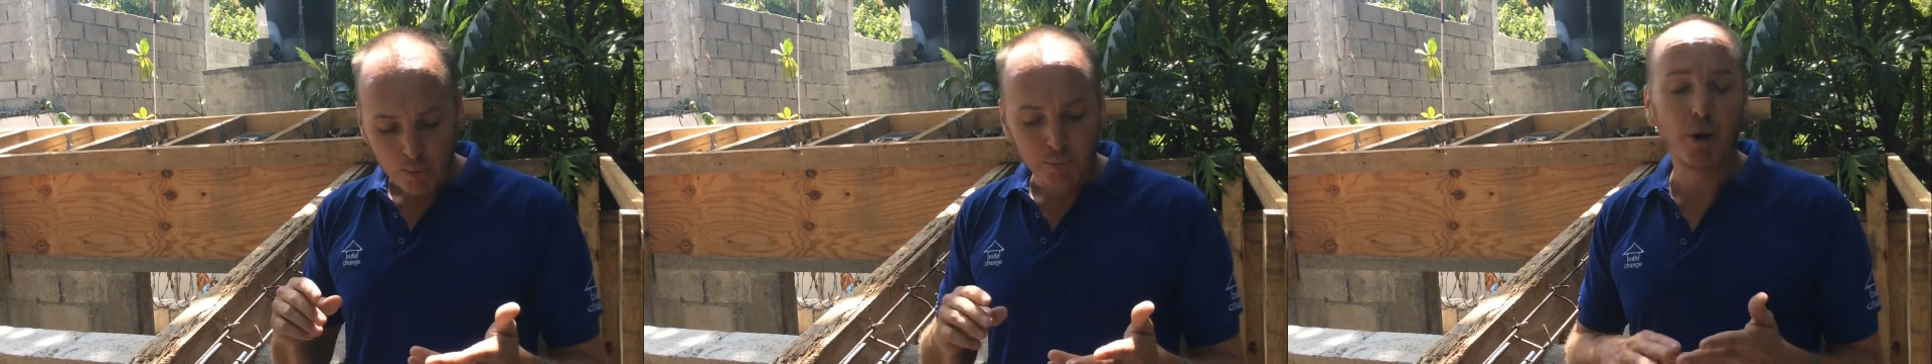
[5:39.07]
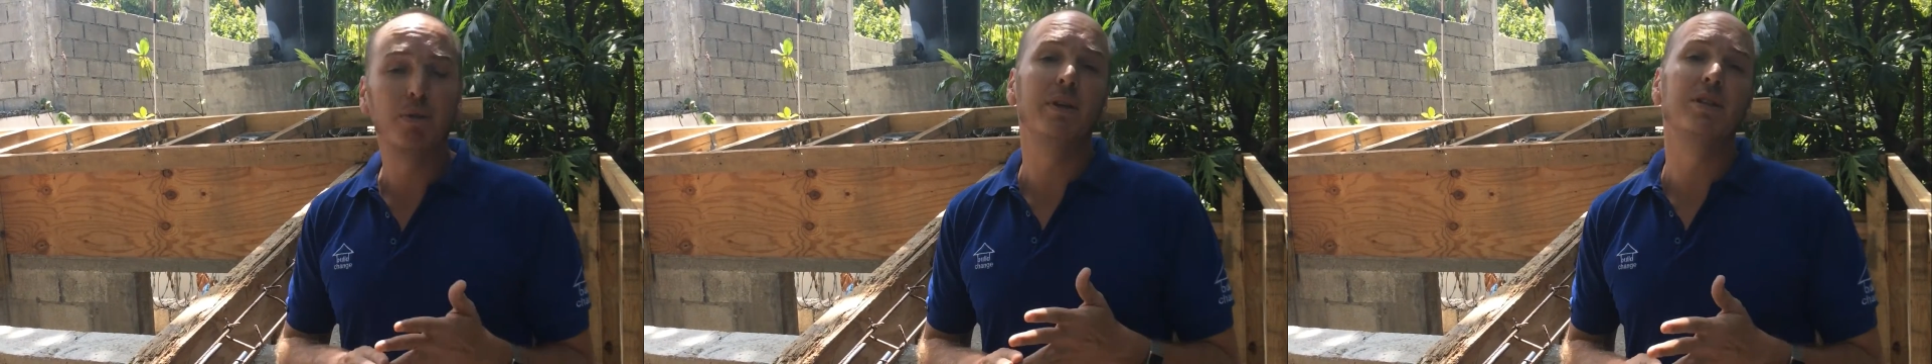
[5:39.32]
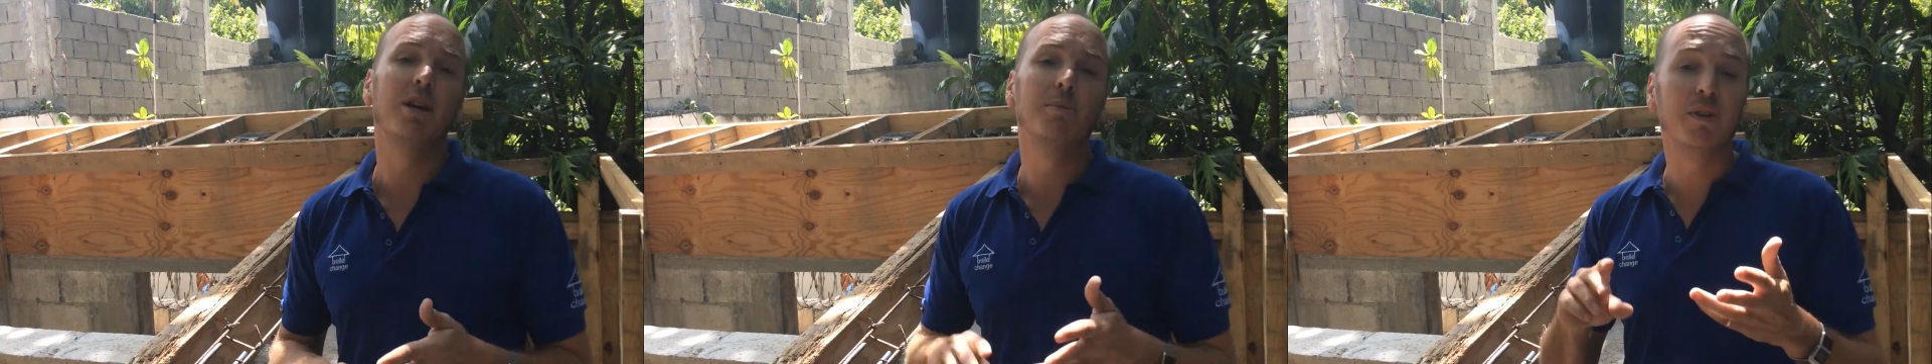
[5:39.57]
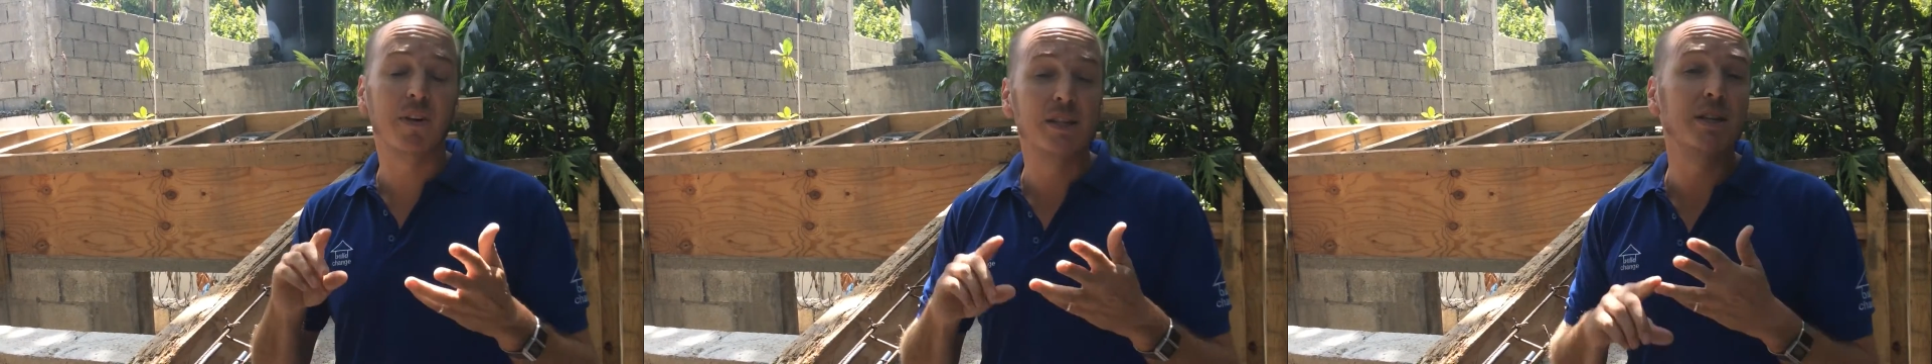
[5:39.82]
both in
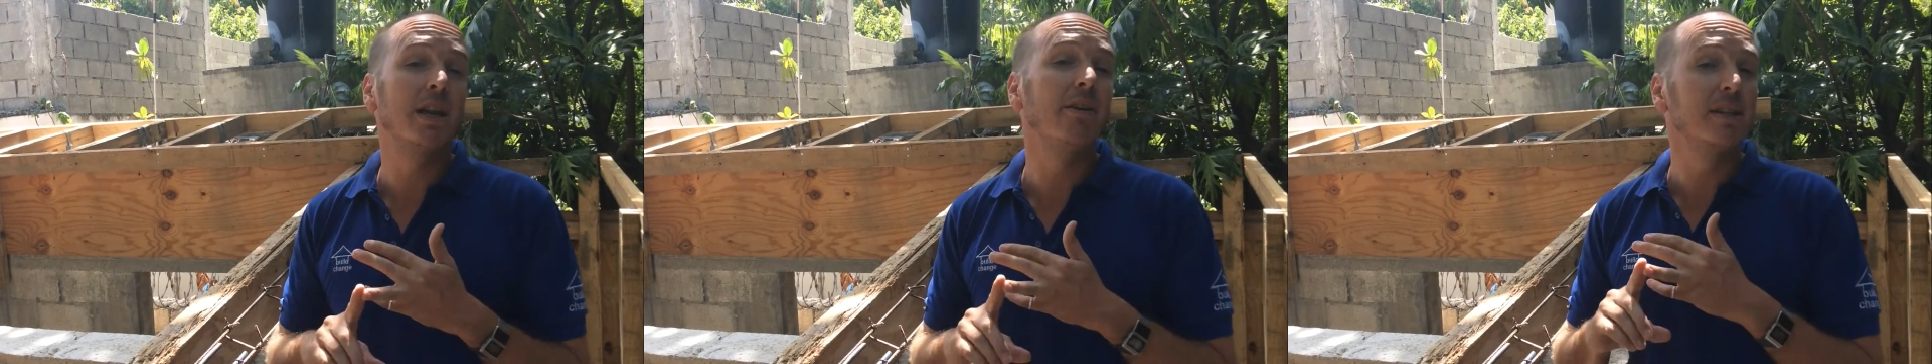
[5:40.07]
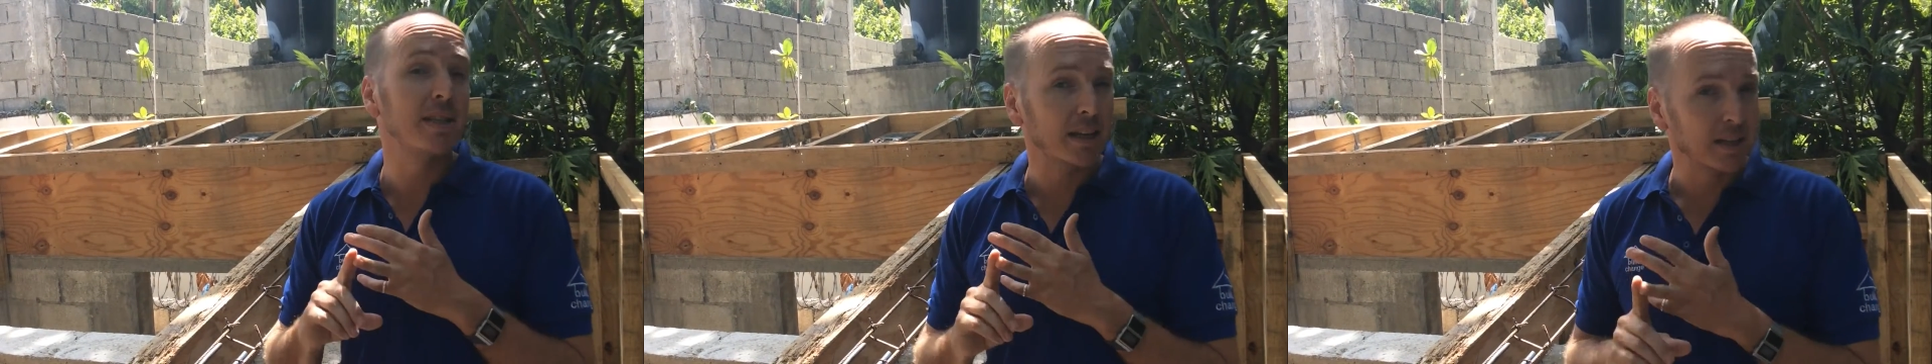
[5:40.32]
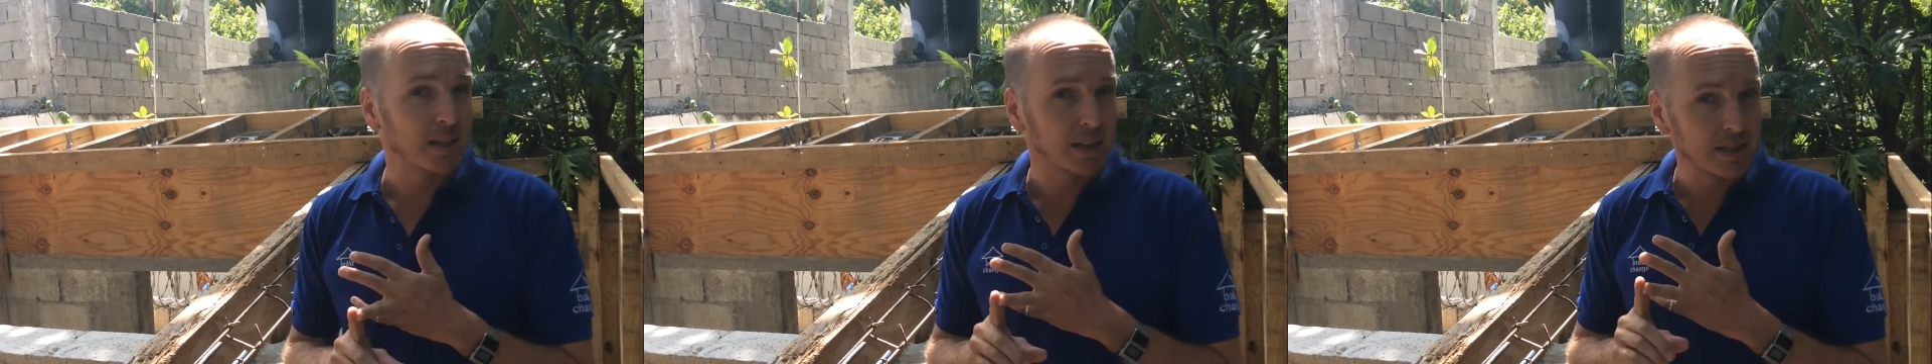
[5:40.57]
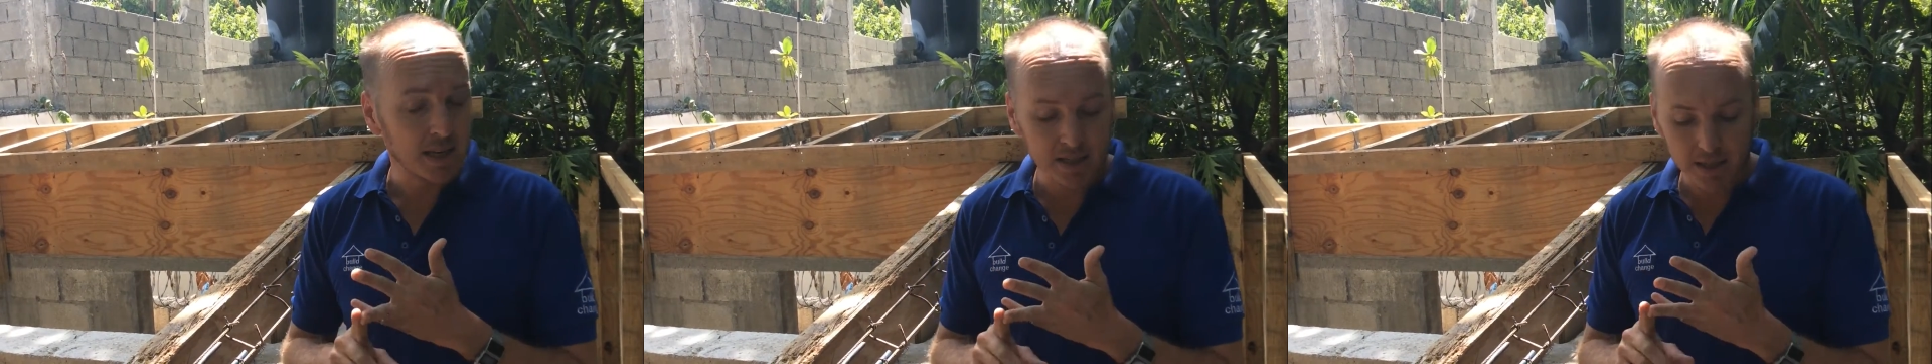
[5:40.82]
terms of engineering technical
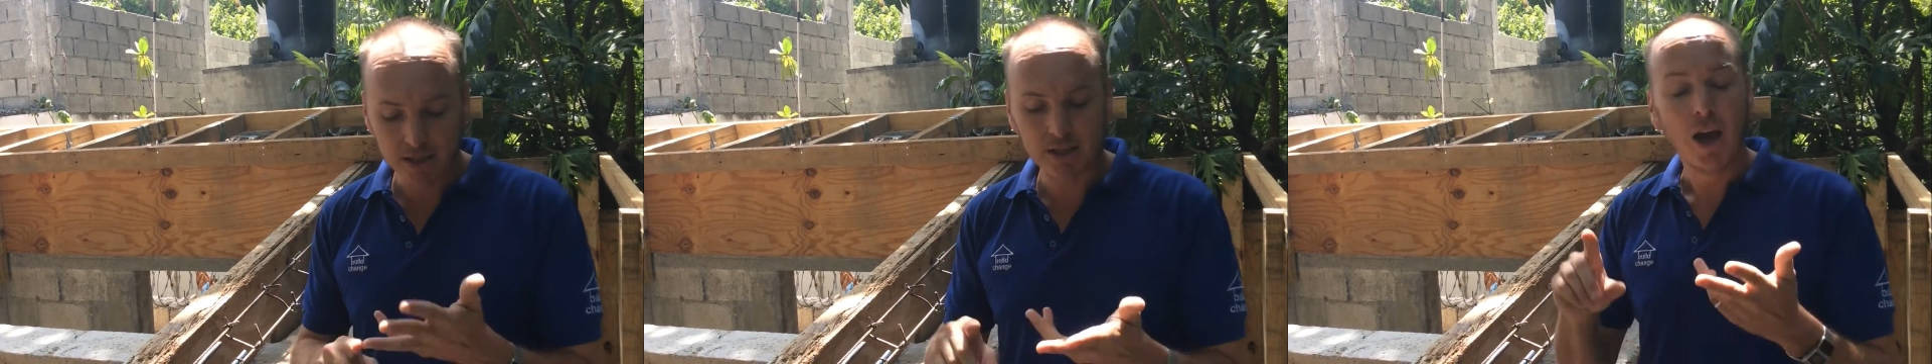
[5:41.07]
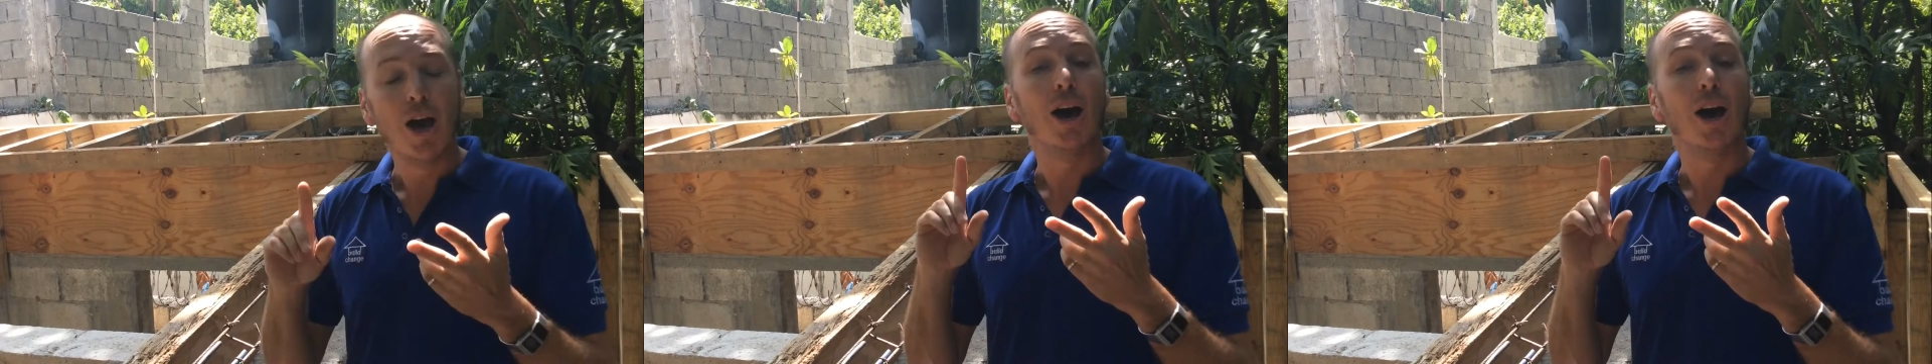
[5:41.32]
assistance